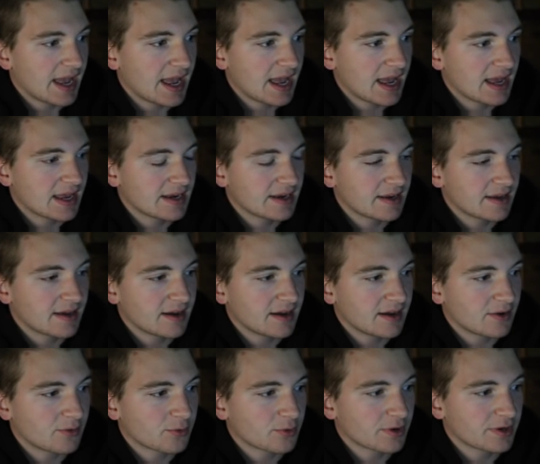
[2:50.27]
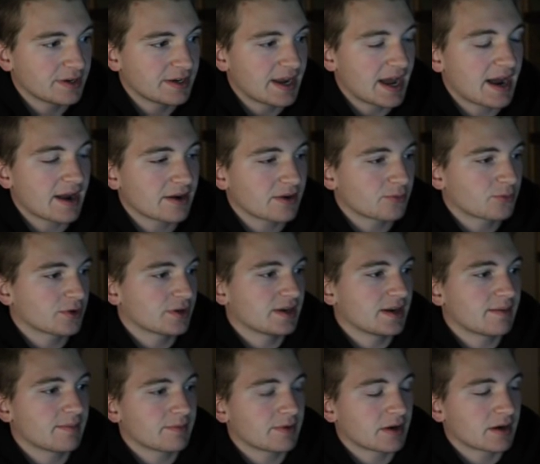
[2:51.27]
And uh, we're not we're
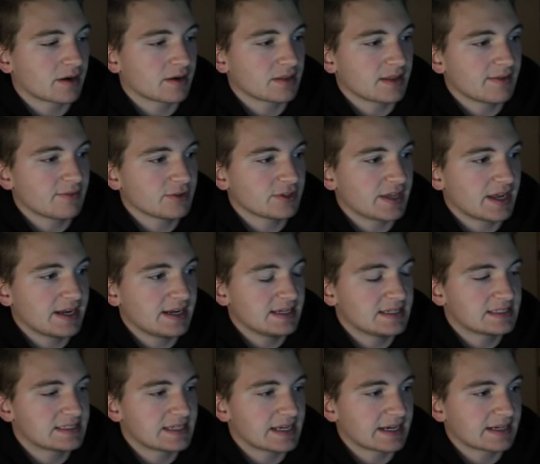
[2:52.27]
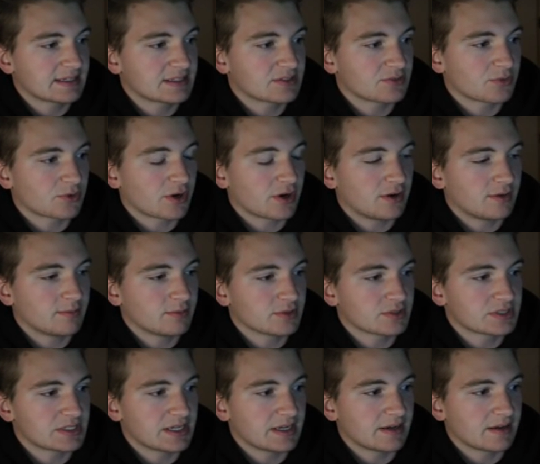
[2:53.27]
number or level 96. We're
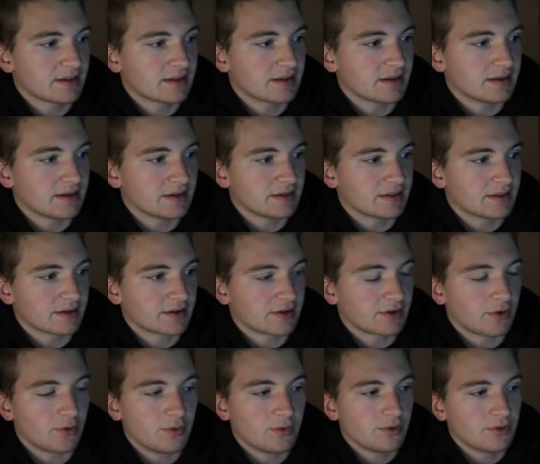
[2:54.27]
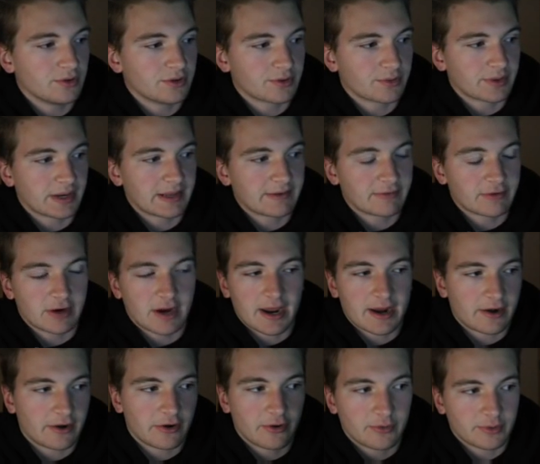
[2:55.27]
almost into the the gold or whatever. I
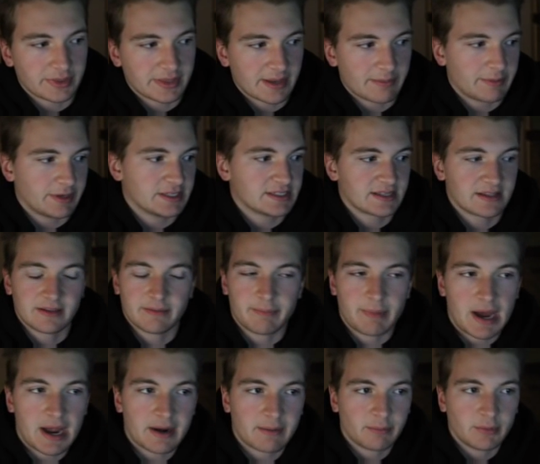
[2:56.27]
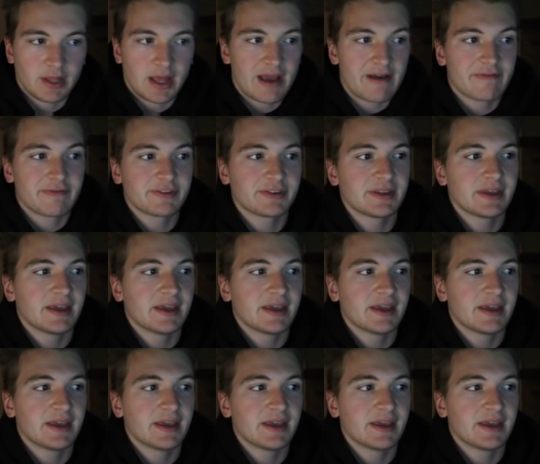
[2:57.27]
don't know what that means on the bottom left.